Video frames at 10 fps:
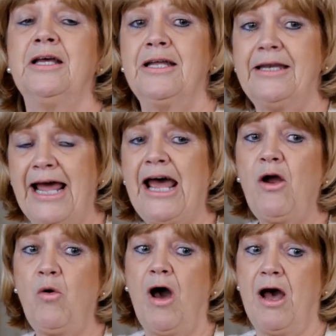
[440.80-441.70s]

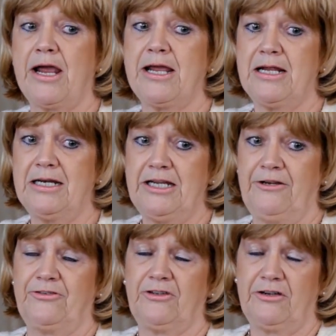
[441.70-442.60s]
Now I
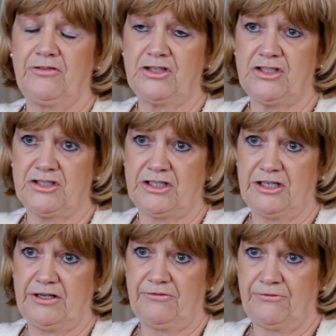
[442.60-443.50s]
lead for
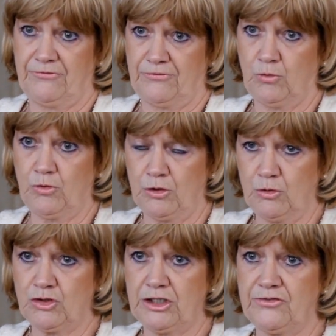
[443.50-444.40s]
diversity for the
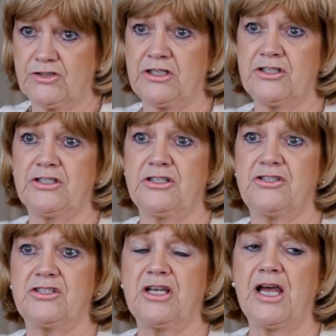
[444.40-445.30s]
Lord Chief
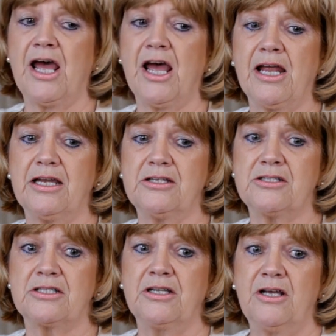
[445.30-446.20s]
Justice,
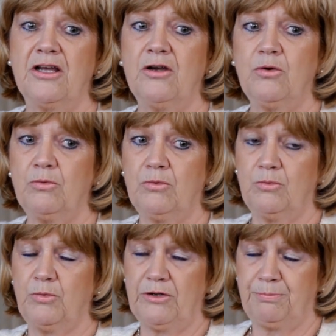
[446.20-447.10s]
and
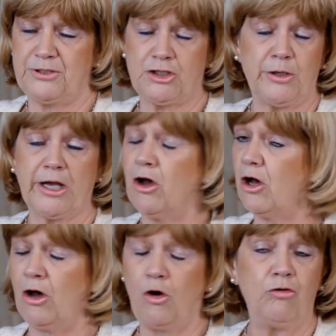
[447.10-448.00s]
we're pursuing
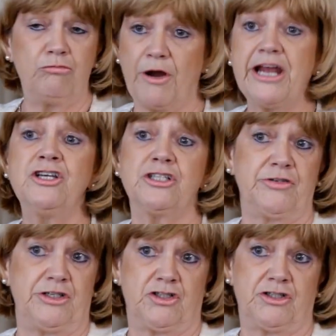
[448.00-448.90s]
a whole range of
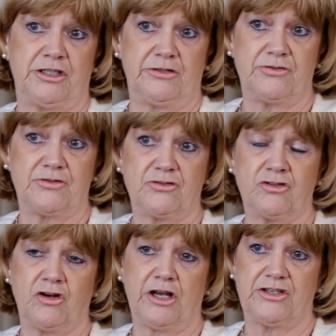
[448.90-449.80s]
initiatives,
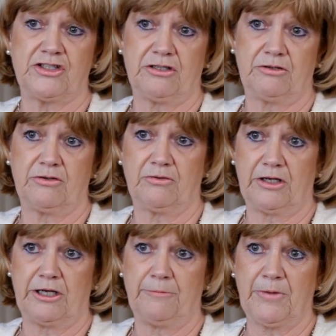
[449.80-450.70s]
trying to
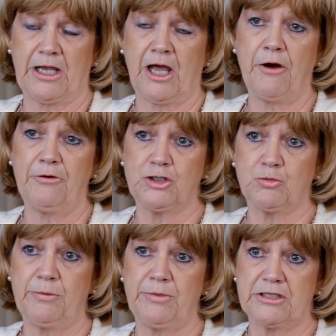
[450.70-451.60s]
encourage
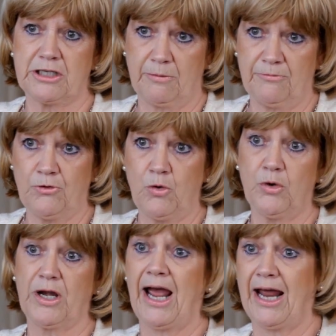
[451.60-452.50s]
women to come
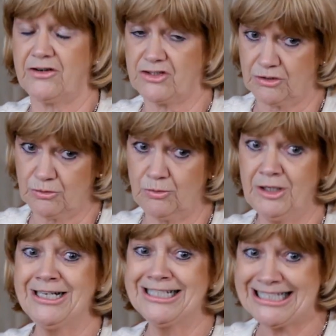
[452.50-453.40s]
forward and to
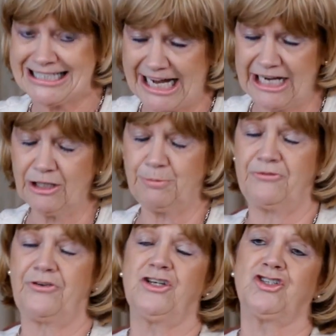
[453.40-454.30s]
stay in the
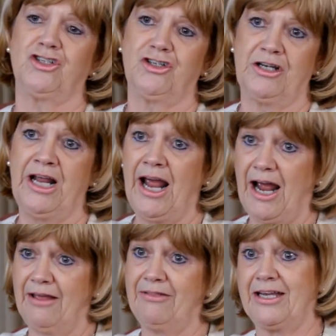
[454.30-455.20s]
profession,
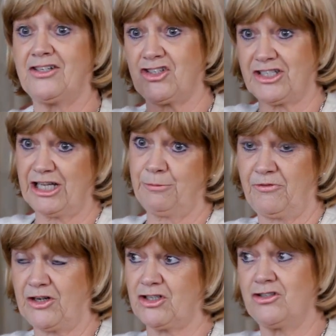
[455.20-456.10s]
and then to stay in the
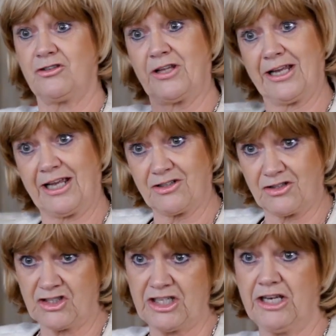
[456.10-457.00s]
profession so that they can get to
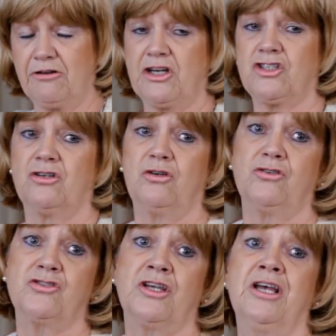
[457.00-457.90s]
the senior
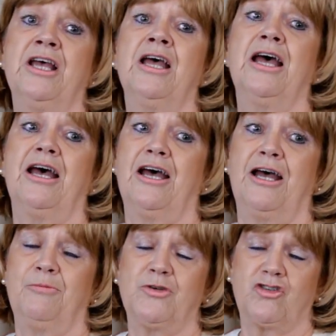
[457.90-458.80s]
echelons.
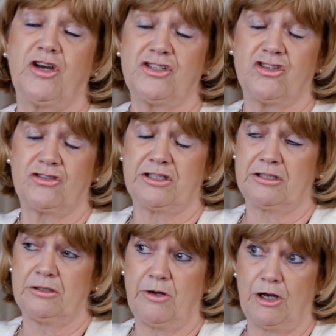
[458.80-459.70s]
We're trying
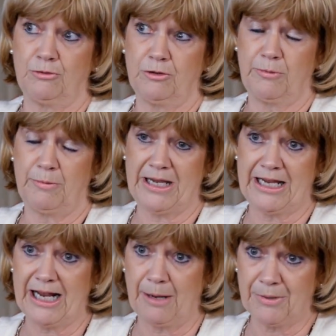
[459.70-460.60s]
to help them in
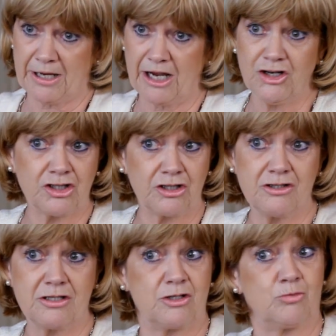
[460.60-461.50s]
making
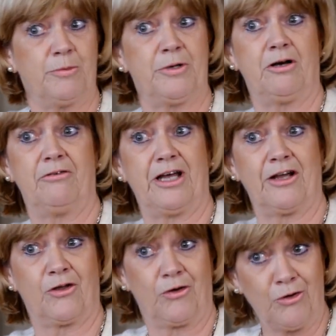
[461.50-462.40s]
applications, because women aren't
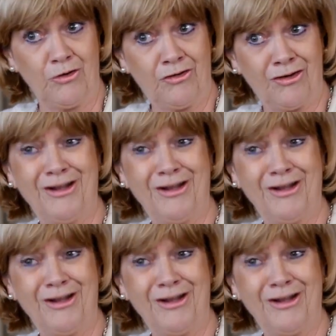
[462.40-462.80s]
that good